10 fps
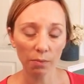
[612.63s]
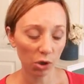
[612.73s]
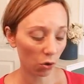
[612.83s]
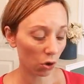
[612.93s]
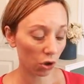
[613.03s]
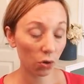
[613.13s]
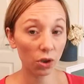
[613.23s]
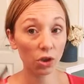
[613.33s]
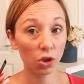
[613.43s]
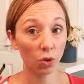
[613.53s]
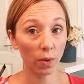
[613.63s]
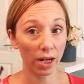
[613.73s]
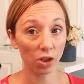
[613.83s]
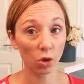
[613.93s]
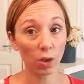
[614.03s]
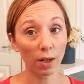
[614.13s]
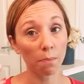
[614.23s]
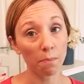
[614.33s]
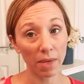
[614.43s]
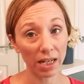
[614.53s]
So you could do this two ways. You
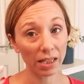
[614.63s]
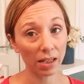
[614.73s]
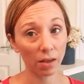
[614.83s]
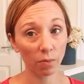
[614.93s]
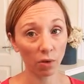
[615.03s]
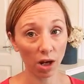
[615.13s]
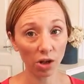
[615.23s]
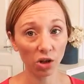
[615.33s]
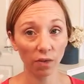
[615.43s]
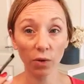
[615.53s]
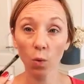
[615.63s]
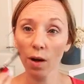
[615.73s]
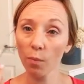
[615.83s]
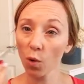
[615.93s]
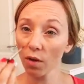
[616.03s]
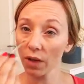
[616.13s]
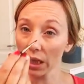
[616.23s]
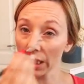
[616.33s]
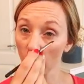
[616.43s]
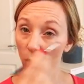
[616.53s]
can mist the brush if you want more of a
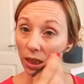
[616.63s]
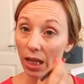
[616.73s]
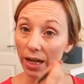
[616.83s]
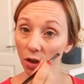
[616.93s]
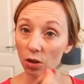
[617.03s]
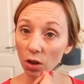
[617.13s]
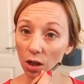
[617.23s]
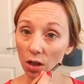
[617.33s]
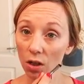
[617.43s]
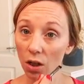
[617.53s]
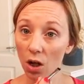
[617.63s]
liquid liner look,